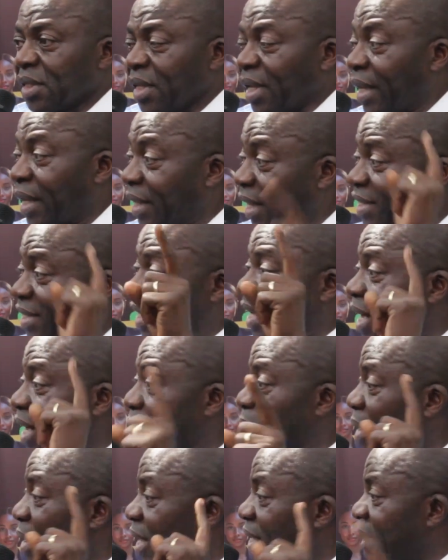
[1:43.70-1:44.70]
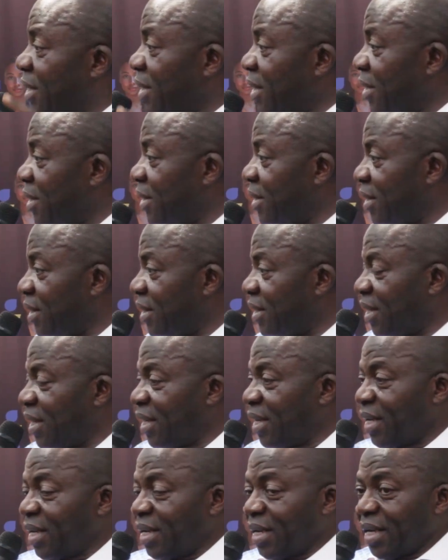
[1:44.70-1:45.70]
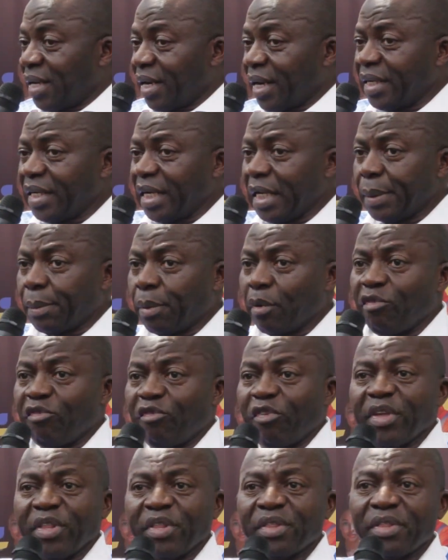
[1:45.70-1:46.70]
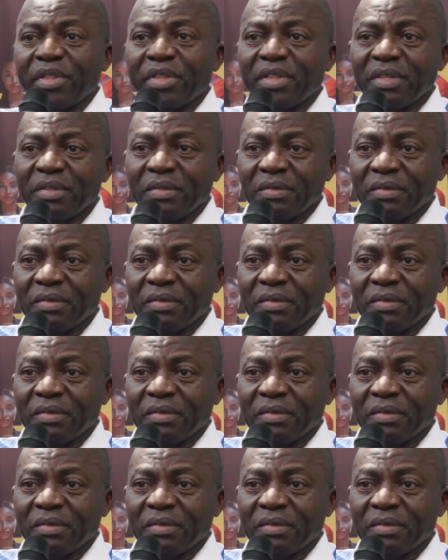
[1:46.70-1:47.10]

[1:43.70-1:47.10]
and that young man had a leap of faith.